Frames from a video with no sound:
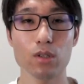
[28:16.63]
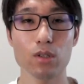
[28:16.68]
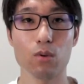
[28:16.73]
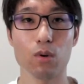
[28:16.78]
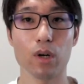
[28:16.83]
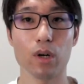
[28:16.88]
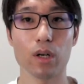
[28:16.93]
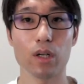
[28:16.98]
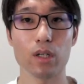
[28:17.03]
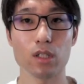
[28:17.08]

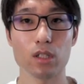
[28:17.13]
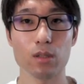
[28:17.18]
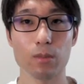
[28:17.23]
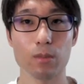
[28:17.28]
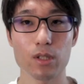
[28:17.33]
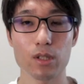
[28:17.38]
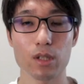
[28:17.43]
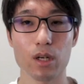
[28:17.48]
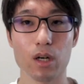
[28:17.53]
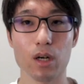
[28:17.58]
I'll talk
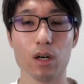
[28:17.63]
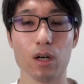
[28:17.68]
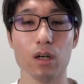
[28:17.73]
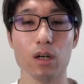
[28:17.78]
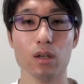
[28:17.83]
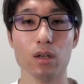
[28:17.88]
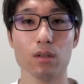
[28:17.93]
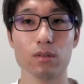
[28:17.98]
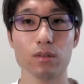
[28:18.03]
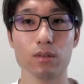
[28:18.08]
more
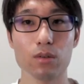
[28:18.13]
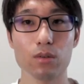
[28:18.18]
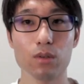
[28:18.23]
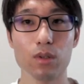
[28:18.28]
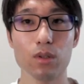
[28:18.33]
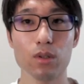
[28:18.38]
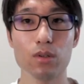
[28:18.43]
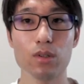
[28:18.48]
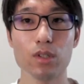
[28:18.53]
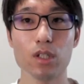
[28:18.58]
about this
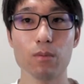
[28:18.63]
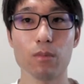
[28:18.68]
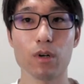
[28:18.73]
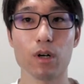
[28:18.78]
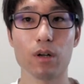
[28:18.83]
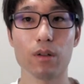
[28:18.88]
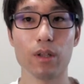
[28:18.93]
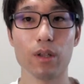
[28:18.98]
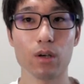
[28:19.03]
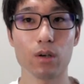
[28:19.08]
later,
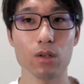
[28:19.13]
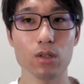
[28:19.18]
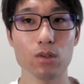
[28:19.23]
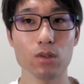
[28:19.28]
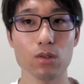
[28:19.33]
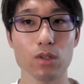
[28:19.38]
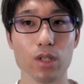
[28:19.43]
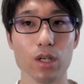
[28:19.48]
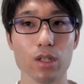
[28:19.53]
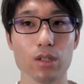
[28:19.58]
but since
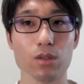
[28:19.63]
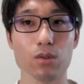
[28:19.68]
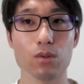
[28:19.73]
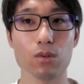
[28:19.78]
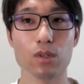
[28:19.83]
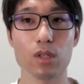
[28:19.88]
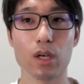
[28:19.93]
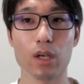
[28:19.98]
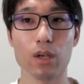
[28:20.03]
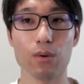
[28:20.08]
the
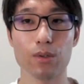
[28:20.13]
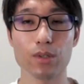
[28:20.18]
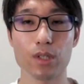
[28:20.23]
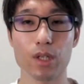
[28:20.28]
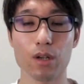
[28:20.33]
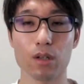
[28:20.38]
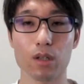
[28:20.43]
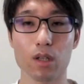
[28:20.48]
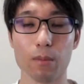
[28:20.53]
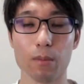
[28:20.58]
front-end team is
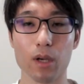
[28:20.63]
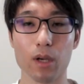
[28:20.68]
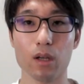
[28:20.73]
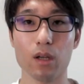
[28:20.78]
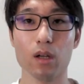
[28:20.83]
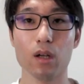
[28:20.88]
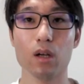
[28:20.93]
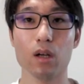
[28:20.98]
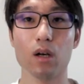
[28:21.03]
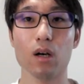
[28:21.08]
using
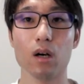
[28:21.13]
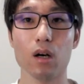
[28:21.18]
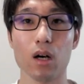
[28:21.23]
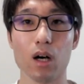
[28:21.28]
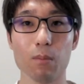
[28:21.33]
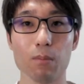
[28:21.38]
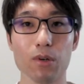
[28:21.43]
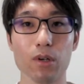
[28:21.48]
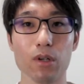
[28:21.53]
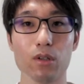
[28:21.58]

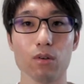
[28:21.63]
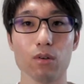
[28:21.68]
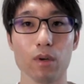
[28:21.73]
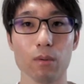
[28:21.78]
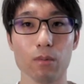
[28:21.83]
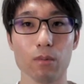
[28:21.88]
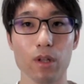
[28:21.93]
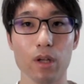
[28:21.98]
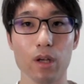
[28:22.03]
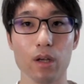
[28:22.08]
Next.js,
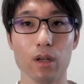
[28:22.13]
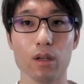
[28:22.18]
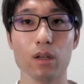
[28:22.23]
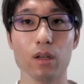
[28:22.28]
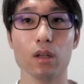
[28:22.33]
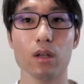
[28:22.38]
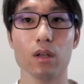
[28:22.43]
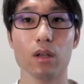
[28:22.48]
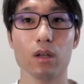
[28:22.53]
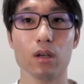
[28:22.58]
we are
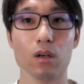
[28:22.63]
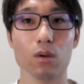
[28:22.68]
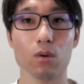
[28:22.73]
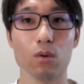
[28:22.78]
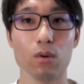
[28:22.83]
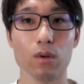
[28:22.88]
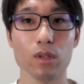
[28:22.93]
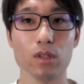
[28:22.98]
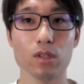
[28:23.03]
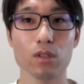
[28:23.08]
working to
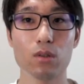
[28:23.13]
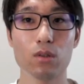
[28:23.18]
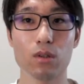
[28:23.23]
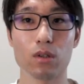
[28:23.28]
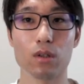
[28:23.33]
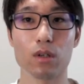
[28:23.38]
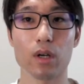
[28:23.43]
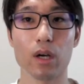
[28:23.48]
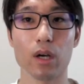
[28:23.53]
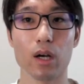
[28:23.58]
make more
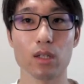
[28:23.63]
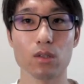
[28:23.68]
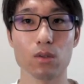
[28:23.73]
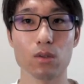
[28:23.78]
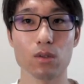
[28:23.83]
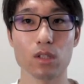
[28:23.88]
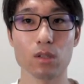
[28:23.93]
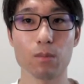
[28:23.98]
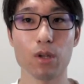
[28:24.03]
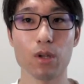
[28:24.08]
efficient
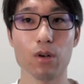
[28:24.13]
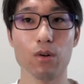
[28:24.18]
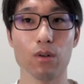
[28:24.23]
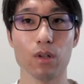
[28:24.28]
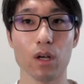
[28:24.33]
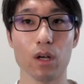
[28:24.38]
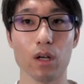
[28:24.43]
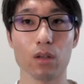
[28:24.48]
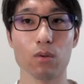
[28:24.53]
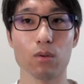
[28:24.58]
development
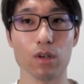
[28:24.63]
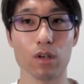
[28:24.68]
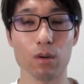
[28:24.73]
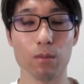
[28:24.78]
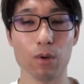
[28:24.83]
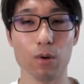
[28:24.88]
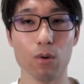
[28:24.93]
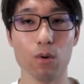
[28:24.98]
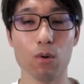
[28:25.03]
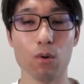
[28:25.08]
in
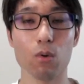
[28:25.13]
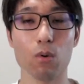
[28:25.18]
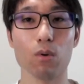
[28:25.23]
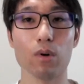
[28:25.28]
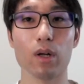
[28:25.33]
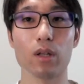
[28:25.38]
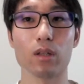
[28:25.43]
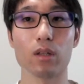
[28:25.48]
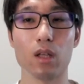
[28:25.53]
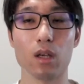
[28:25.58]
apps and
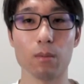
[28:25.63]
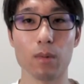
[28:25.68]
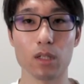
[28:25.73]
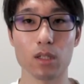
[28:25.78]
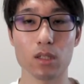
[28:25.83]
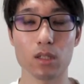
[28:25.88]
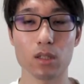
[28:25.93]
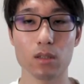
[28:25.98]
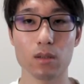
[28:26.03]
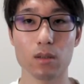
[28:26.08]
the web
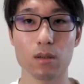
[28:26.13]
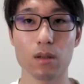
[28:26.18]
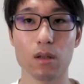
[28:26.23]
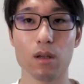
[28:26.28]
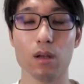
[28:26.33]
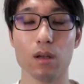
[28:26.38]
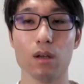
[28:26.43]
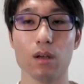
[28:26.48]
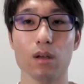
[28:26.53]
as well.